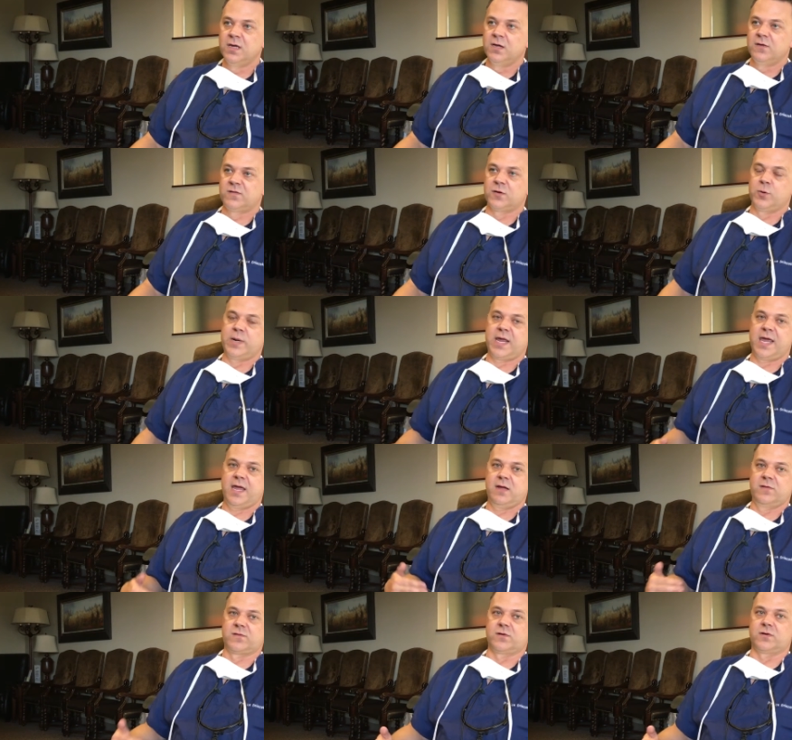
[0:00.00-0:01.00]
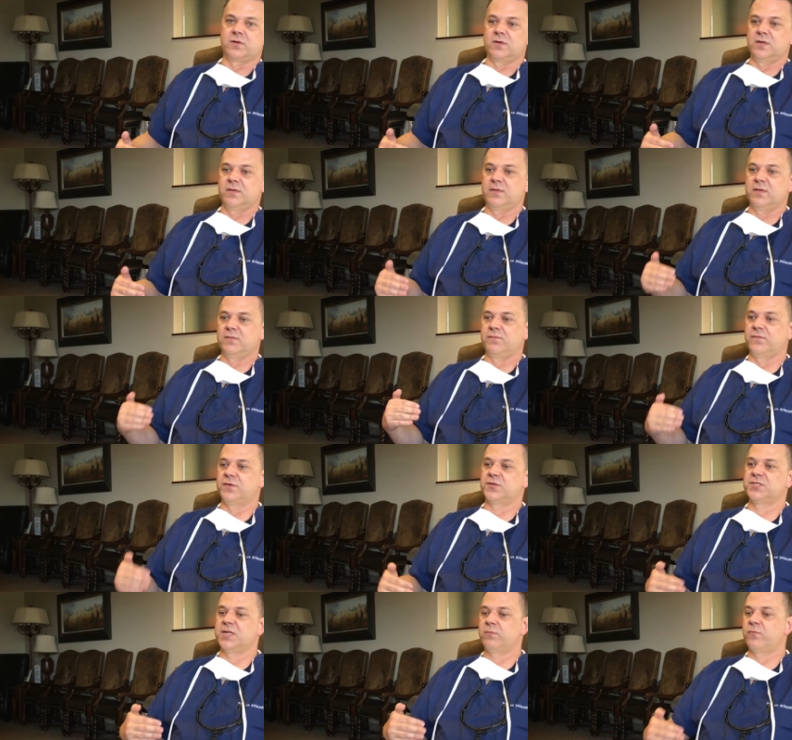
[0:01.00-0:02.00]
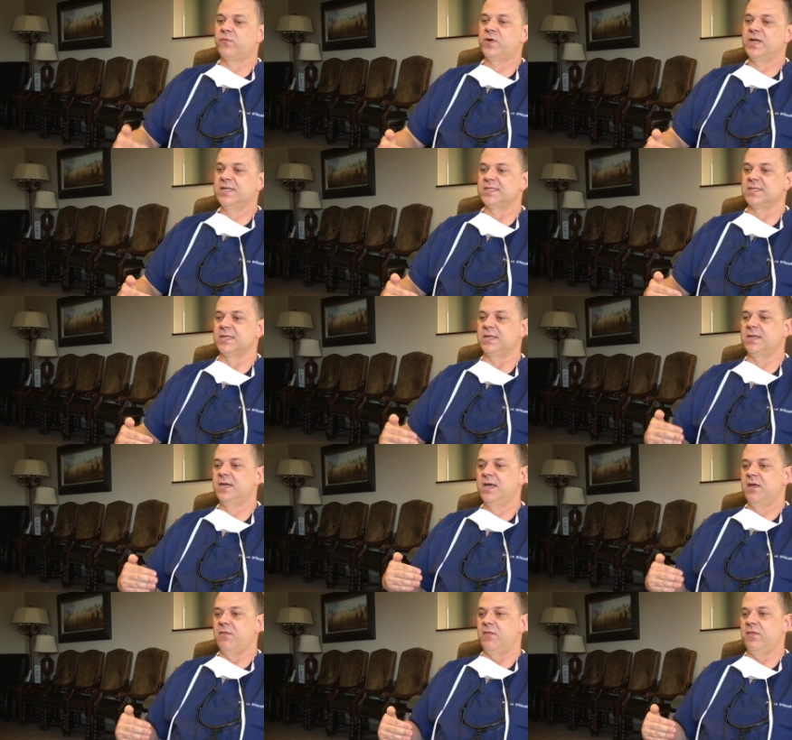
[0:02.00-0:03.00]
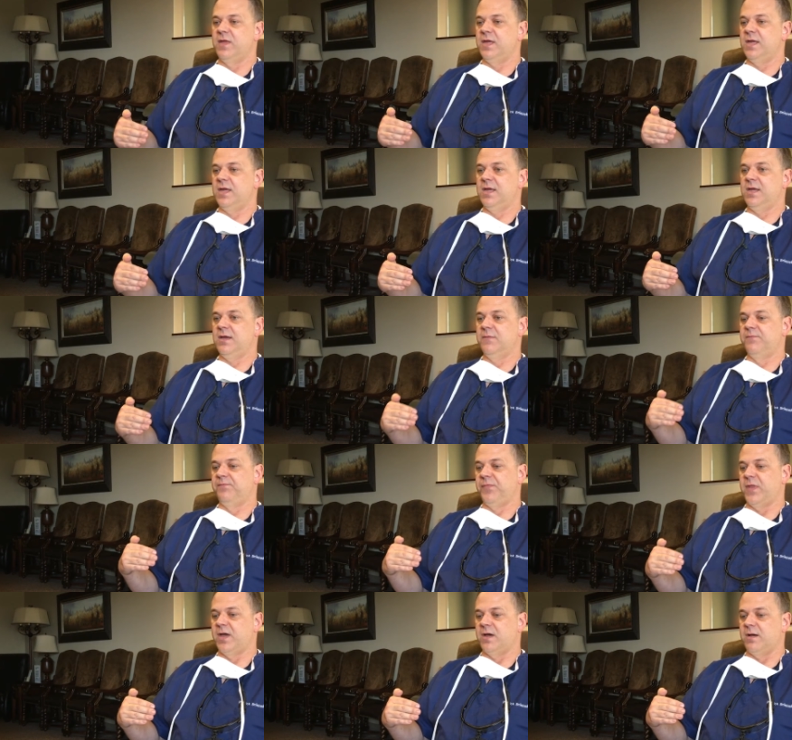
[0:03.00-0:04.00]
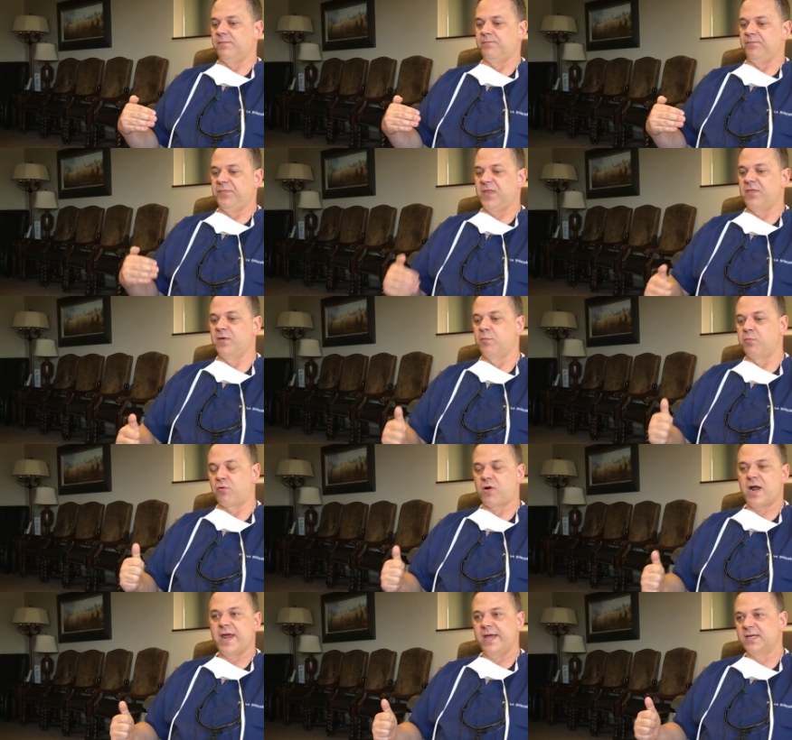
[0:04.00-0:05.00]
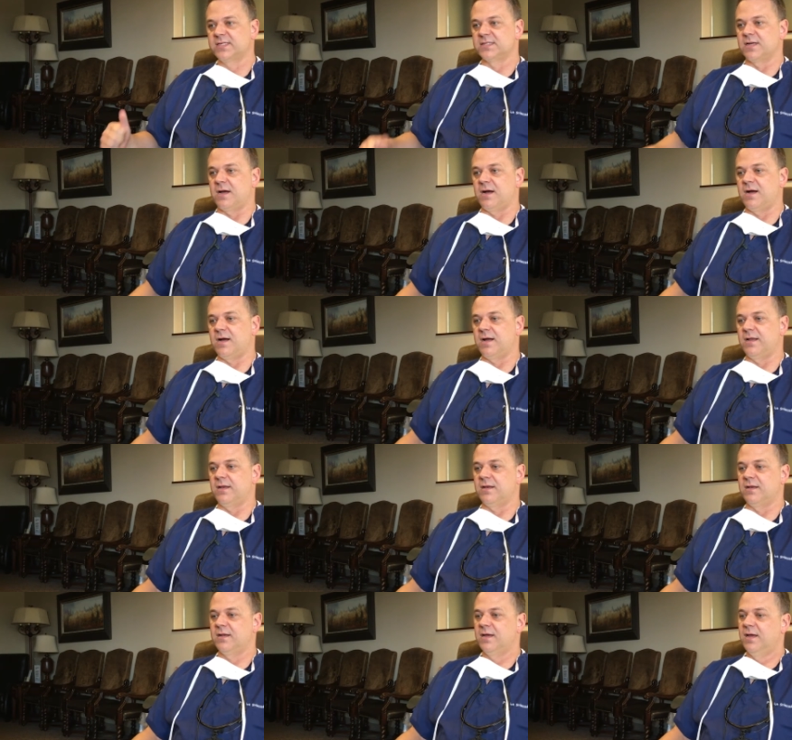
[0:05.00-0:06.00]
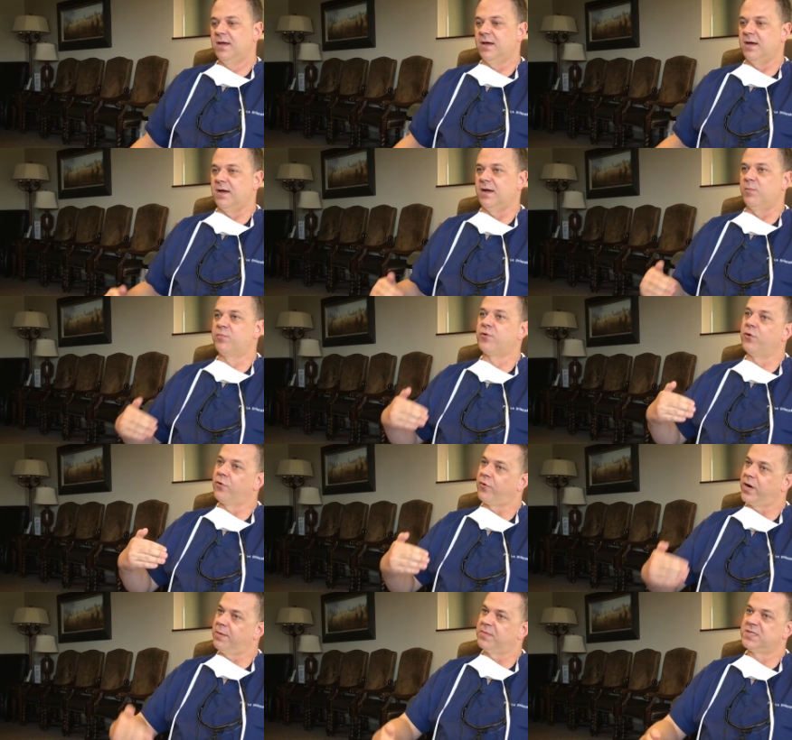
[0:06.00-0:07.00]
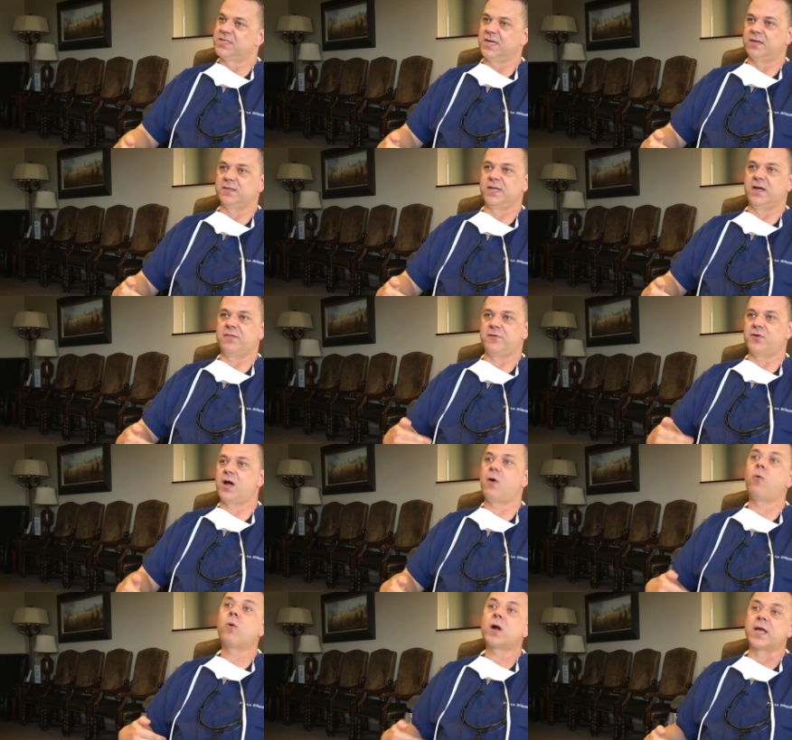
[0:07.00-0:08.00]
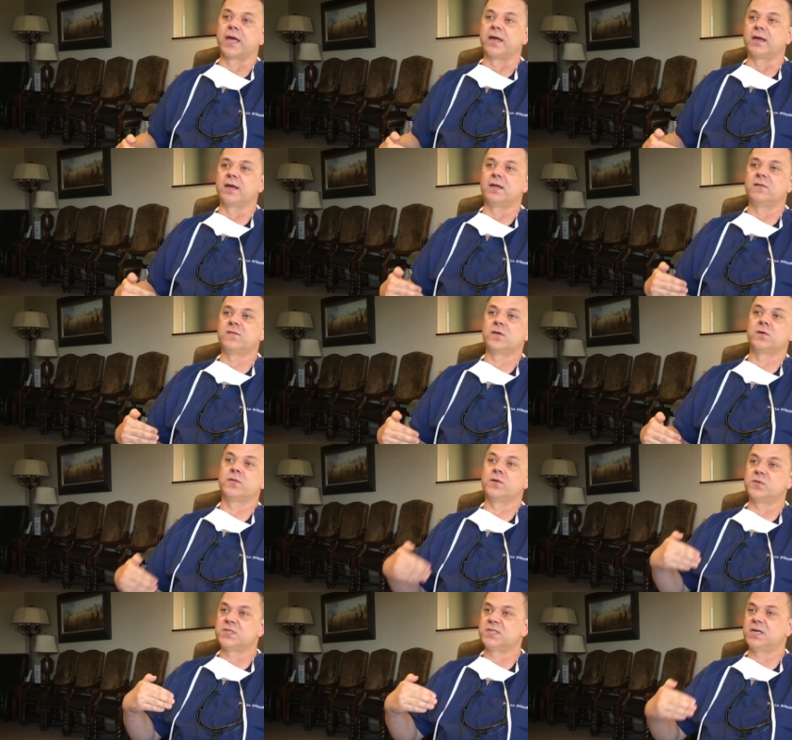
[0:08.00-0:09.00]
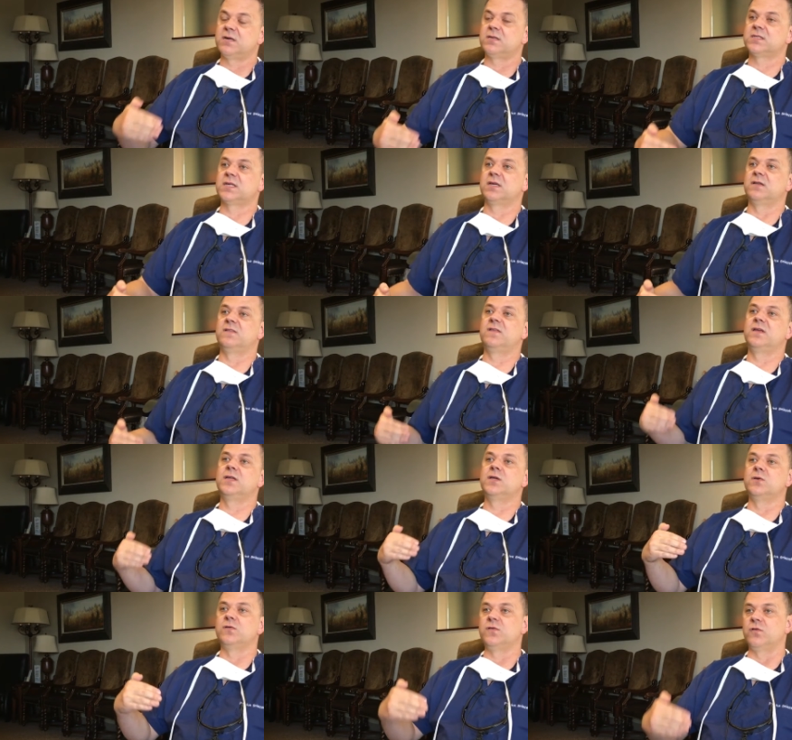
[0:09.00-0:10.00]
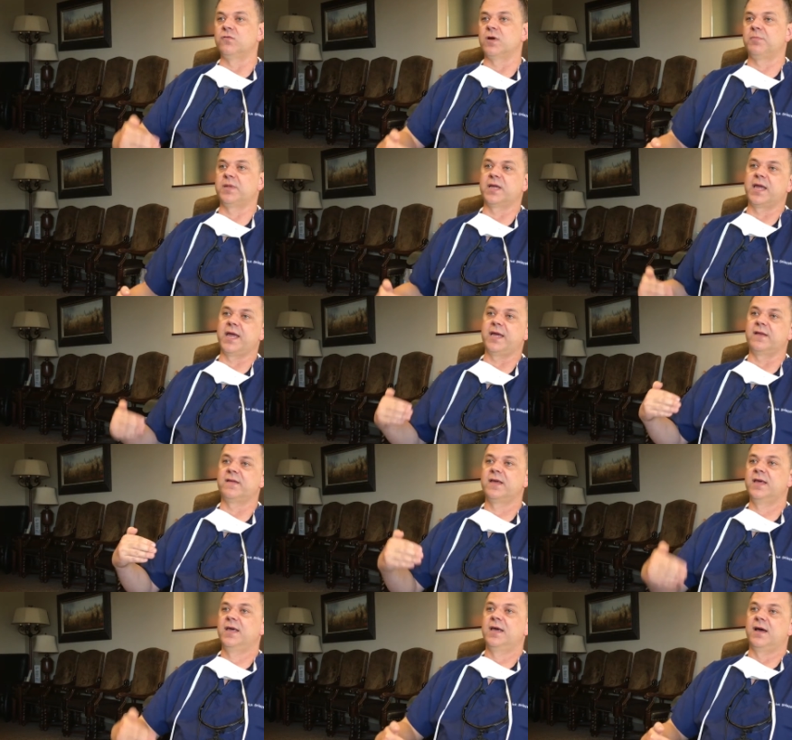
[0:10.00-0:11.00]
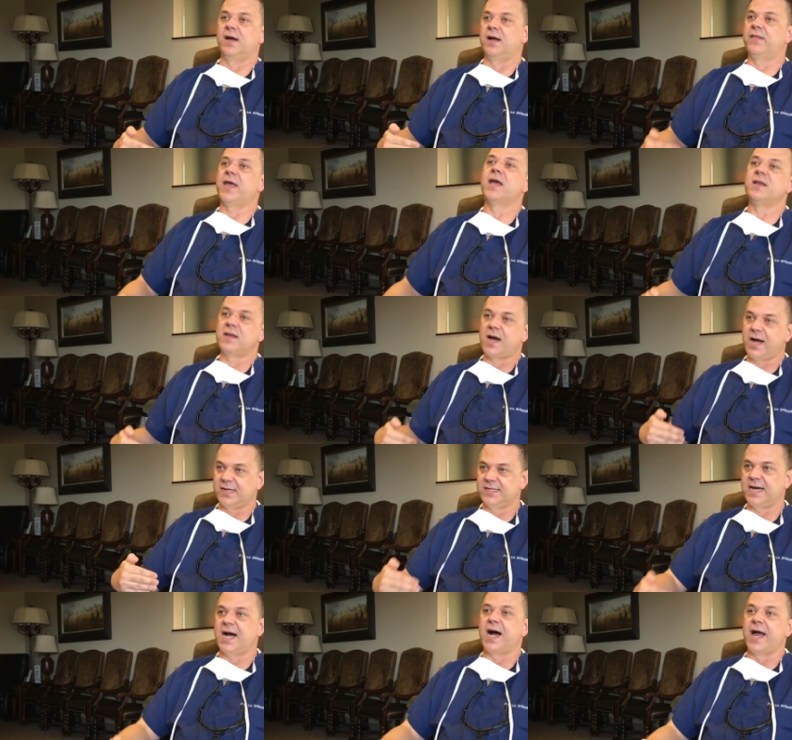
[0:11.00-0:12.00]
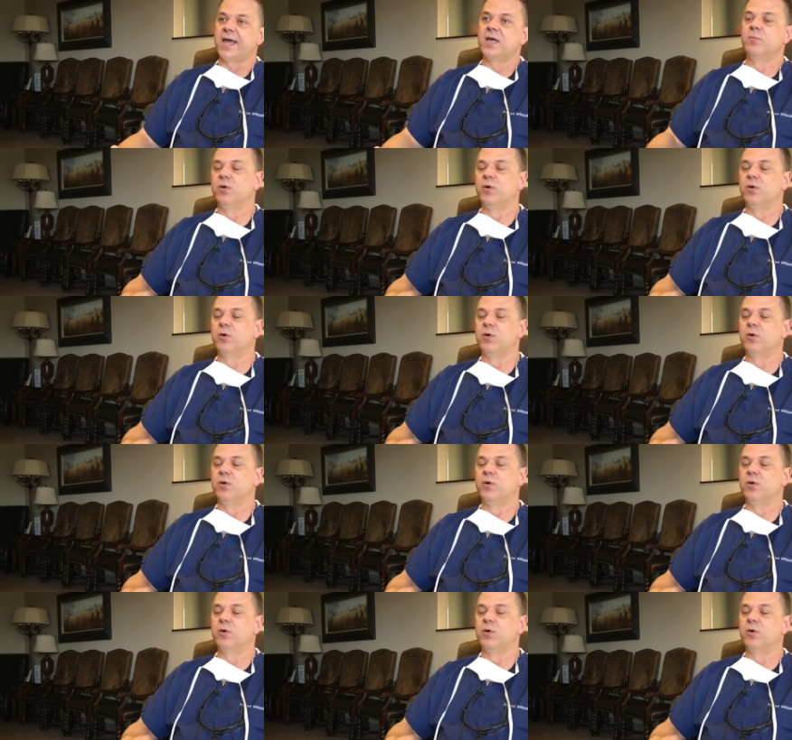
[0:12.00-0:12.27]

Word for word: So in cancer, for some reason, the um, the brakes on uh, programmed cell death are not working. And so those cells continue to replicate uh, and not die.